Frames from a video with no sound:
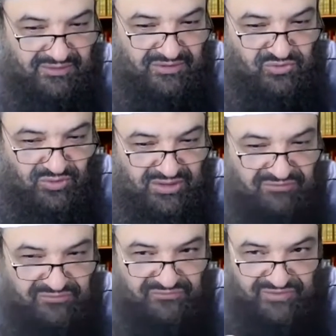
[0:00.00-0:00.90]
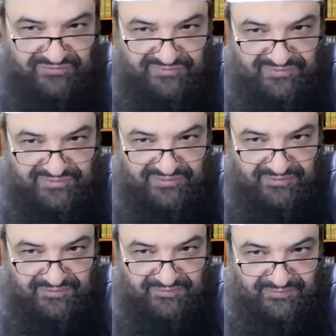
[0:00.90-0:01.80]
The 25th,
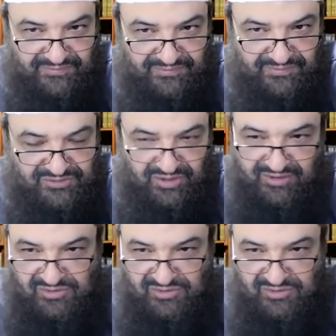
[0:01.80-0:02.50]
sorry,